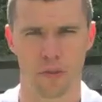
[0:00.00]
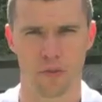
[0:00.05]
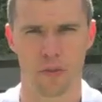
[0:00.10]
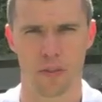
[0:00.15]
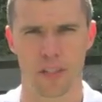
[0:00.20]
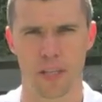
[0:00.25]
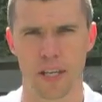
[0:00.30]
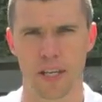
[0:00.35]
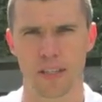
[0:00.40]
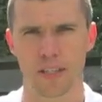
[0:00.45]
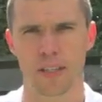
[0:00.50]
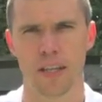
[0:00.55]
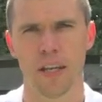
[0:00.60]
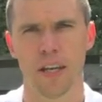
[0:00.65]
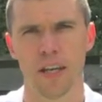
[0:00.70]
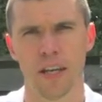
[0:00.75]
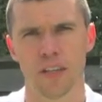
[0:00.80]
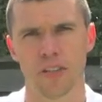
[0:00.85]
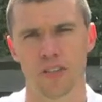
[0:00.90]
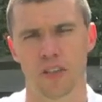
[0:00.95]
resist.
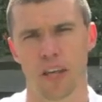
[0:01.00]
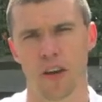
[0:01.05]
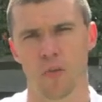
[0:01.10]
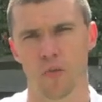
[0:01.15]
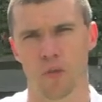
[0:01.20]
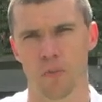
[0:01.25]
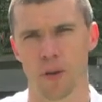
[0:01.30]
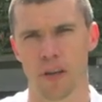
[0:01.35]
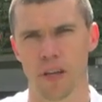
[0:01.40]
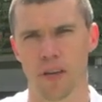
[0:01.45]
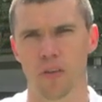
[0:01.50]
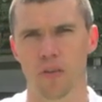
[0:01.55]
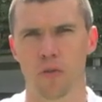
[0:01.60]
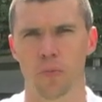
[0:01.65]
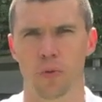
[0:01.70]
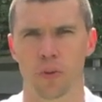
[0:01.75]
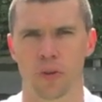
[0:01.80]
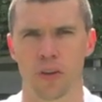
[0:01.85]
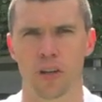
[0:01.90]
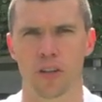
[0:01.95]
So that would be another
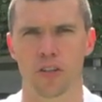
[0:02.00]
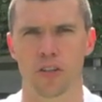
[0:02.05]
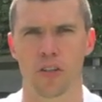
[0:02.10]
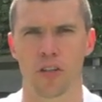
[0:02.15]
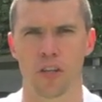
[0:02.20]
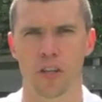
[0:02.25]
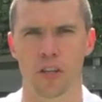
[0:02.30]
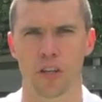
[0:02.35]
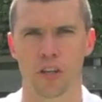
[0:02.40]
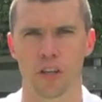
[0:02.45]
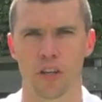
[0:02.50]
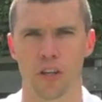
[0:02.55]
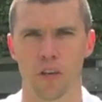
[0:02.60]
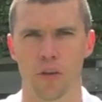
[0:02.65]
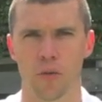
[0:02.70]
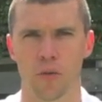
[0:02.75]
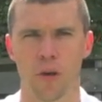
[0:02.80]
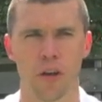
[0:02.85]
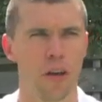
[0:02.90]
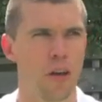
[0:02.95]
progression that you can do,
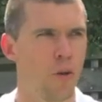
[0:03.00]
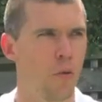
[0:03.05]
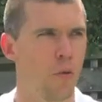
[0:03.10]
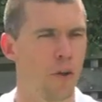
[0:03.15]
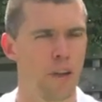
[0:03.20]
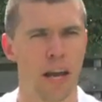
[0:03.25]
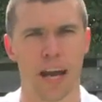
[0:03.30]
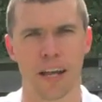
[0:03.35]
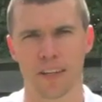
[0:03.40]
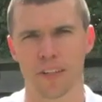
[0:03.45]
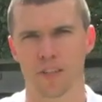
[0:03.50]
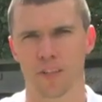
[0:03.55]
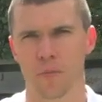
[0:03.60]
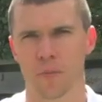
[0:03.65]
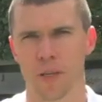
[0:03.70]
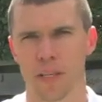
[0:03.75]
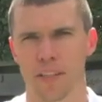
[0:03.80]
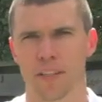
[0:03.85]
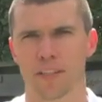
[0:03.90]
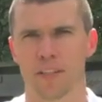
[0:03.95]
where you're adding some
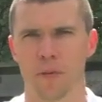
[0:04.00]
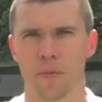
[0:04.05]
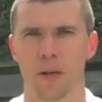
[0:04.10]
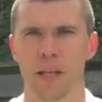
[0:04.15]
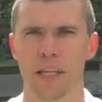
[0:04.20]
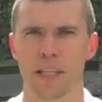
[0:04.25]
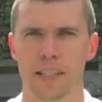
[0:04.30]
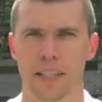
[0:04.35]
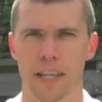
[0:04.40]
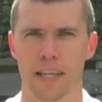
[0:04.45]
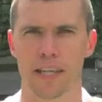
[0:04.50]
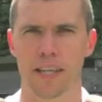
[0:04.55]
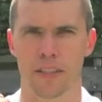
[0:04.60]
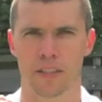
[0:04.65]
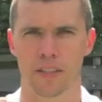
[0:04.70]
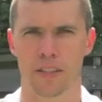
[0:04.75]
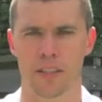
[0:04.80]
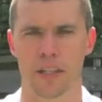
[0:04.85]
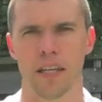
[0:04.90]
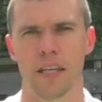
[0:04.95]
instability to
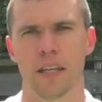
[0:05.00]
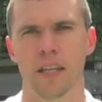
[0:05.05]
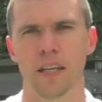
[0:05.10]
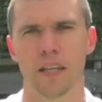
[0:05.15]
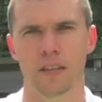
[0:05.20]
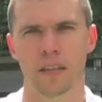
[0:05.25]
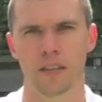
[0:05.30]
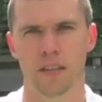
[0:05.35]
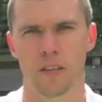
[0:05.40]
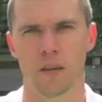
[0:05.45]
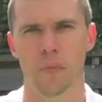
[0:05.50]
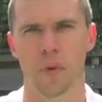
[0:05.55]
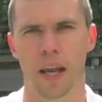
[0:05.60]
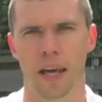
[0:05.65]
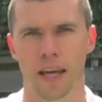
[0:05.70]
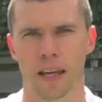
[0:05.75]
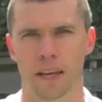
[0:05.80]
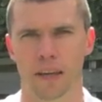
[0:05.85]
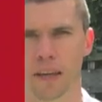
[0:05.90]
the plank.